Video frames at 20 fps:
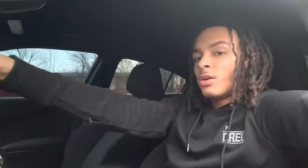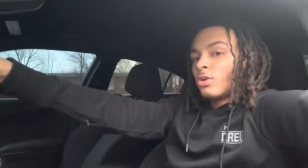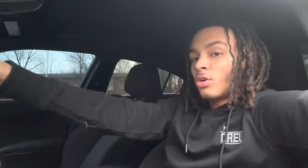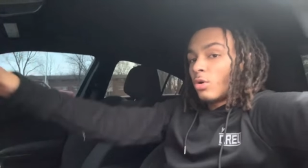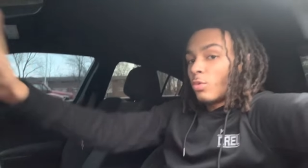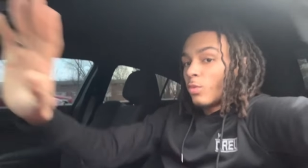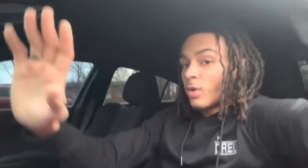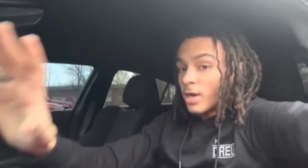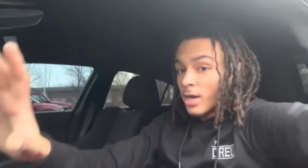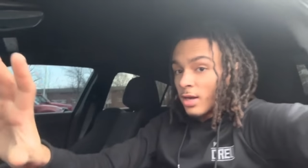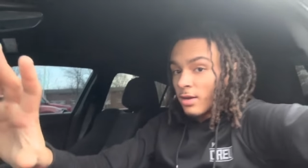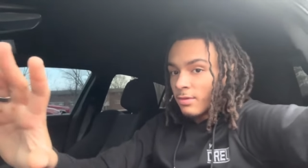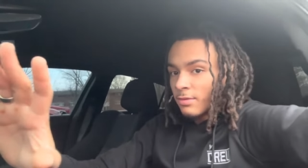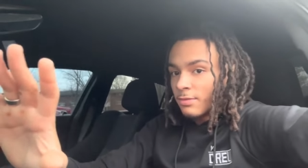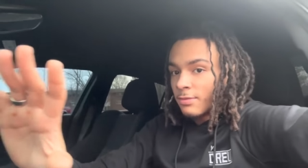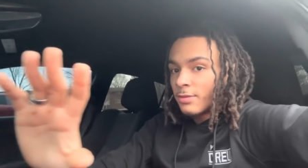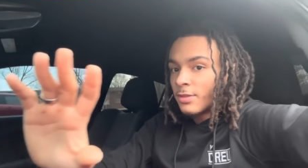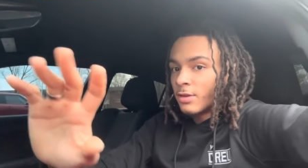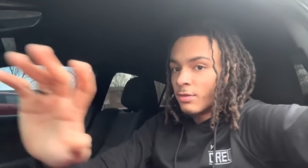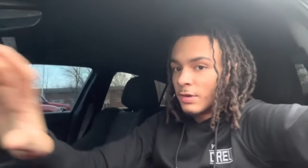or one
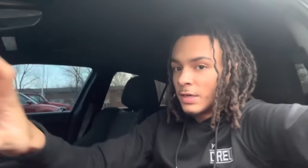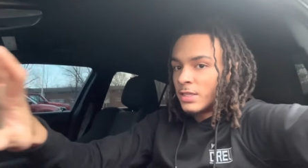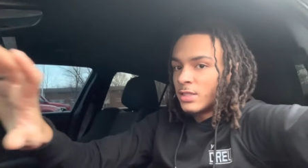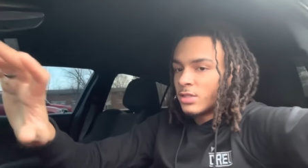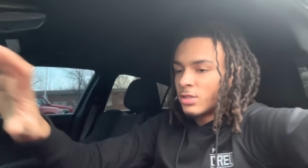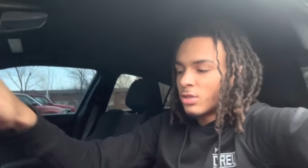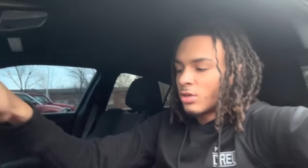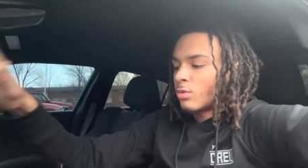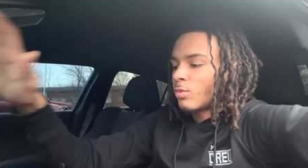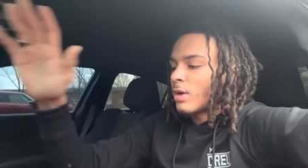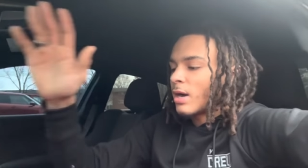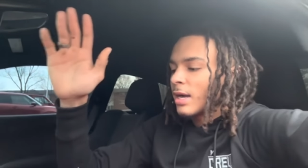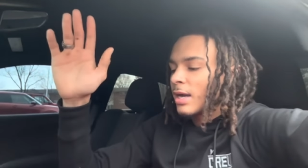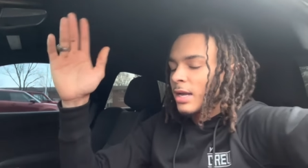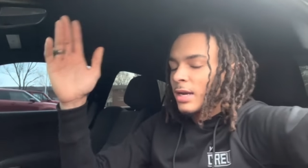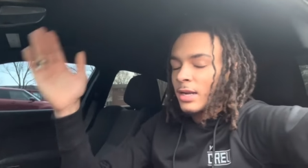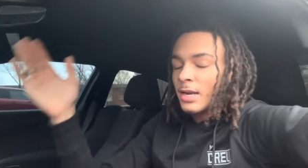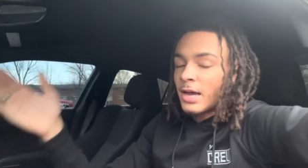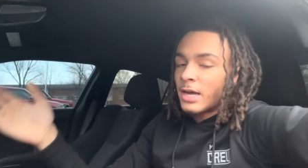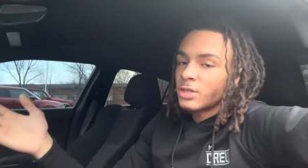of the reasons on why I
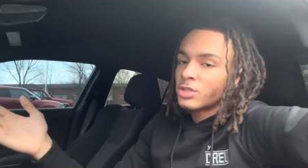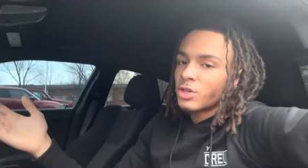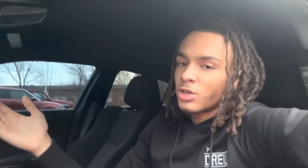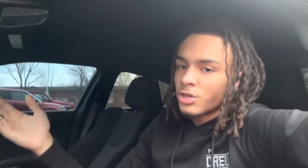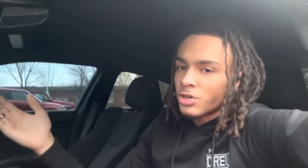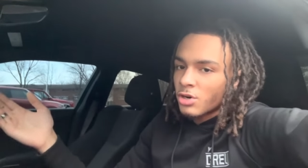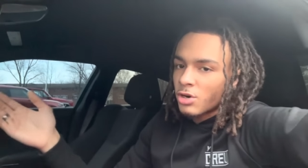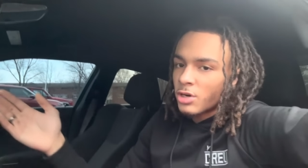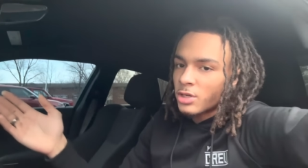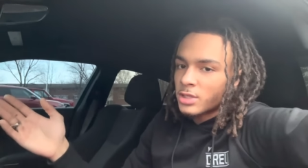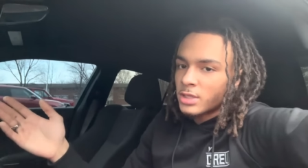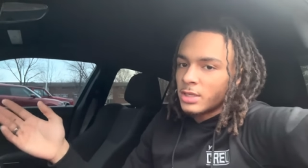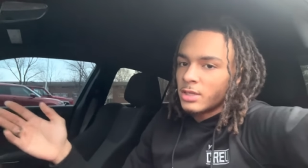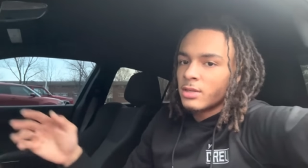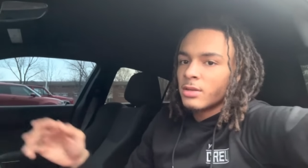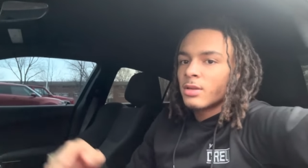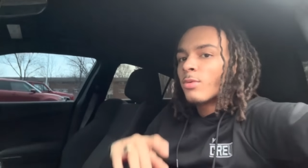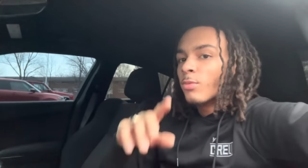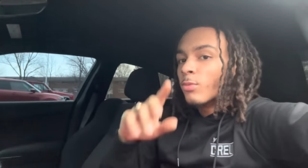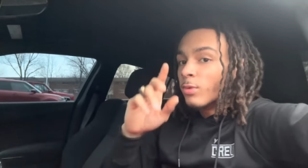got a Dodge Charger RT,
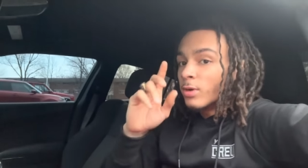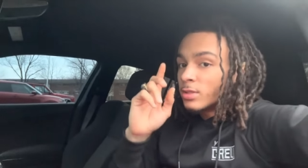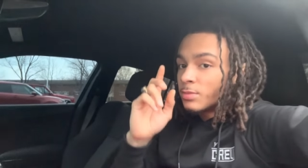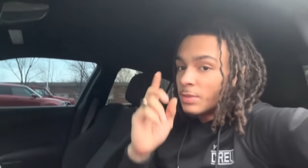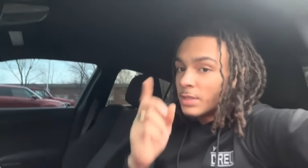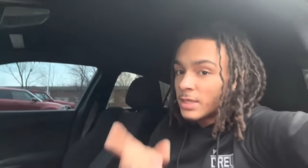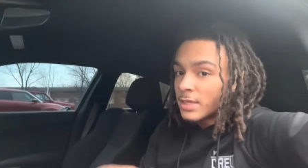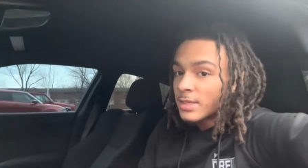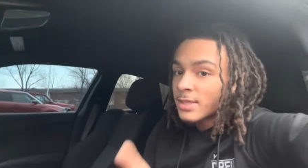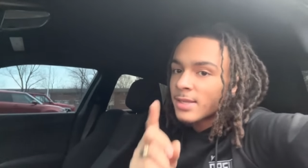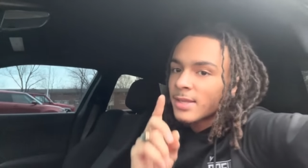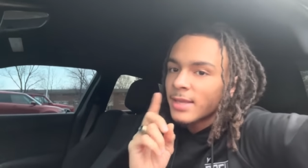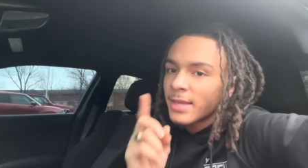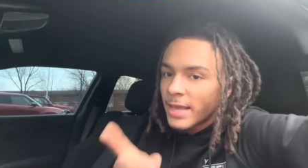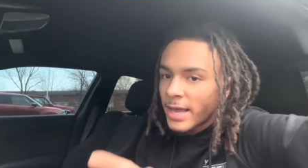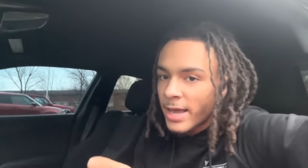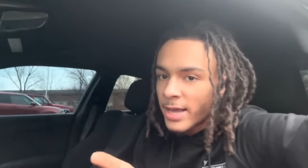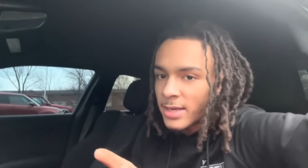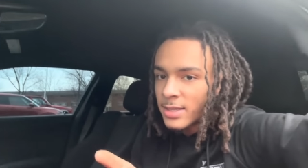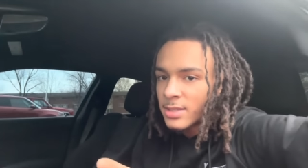was because of the
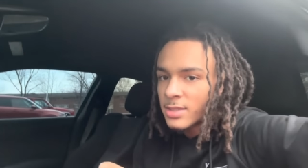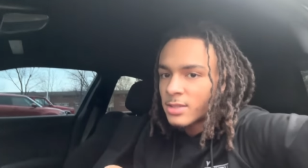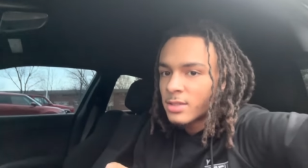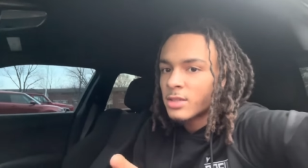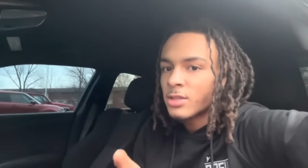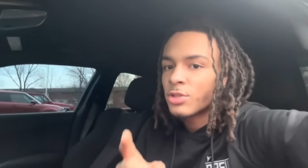gas.